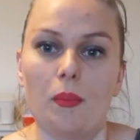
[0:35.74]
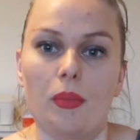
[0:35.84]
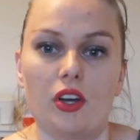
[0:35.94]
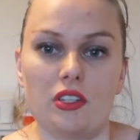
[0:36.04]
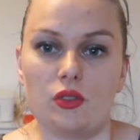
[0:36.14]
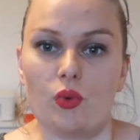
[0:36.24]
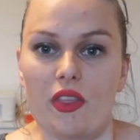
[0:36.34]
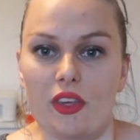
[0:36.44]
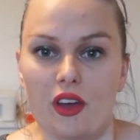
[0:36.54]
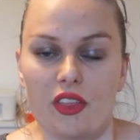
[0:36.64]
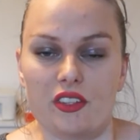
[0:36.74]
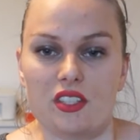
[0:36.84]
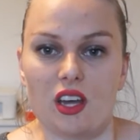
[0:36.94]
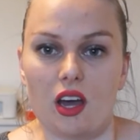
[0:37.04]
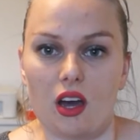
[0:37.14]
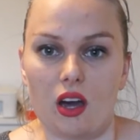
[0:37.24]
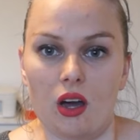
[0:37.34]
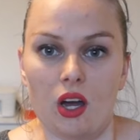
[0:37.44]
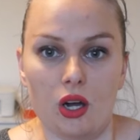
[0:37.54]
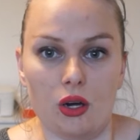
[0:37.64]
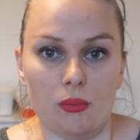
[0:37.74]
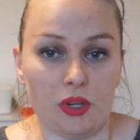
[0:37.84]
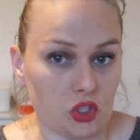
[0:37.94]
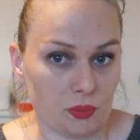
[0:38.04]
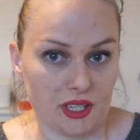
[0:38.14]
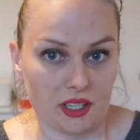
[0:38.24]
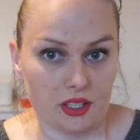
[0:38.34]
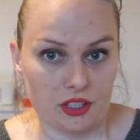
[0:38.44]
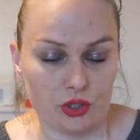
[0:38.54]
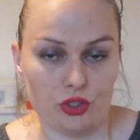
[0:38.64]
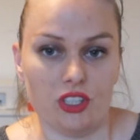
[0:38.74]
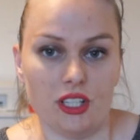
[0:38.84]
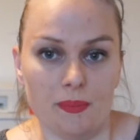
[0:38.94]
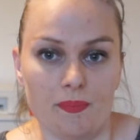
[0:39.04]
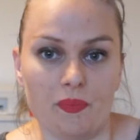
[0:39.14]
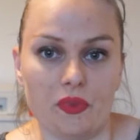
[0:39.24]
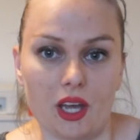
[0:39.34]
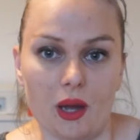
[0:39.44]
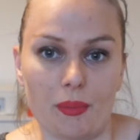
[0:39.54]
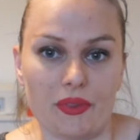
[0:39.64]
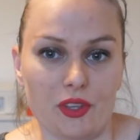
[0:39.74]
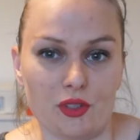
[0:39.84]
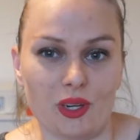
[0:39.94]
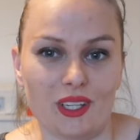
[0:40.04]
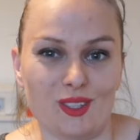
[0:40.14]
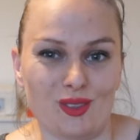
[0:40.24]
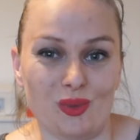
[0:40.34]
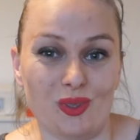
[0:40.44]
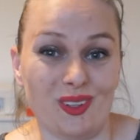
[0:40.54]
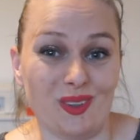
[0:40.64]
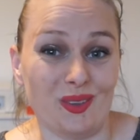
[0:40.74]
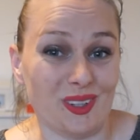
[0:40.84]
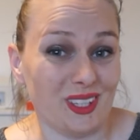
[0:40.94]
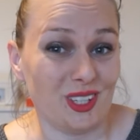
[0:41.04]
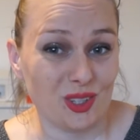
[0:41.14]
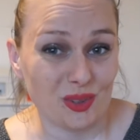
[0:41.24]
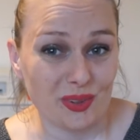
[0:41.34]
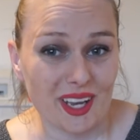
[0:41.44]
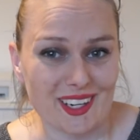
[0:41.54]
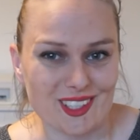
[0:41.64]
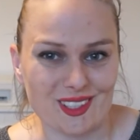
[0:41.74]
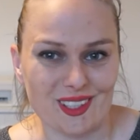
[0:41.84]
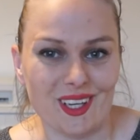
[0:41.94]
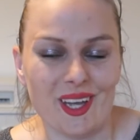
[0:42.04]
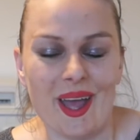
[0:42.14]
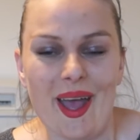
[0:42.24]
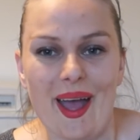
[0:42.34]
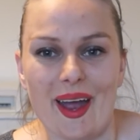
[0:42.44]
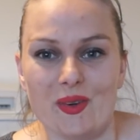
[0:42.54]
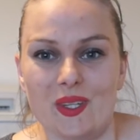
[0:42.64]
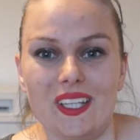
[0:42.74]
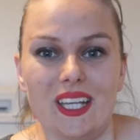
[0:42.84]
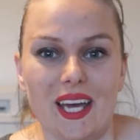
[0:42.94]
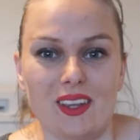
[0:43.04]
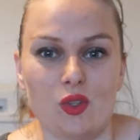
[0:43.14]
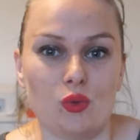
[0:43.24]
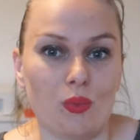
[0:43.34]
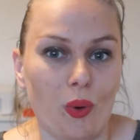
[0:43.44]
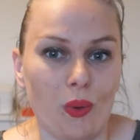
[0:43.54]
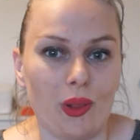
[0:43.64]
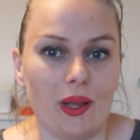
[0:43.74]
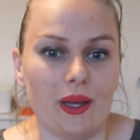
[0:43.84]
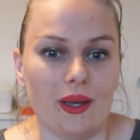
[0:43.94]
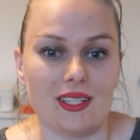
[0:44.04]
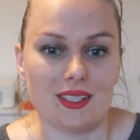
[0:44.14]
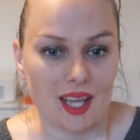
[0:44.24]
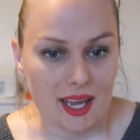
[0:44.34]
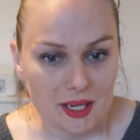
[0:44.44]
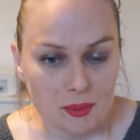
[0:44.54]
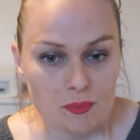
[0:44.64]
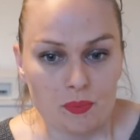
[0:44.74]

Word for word: box where the others are much bigger usually uh, but this one is really really cute actually I really like the small uh, design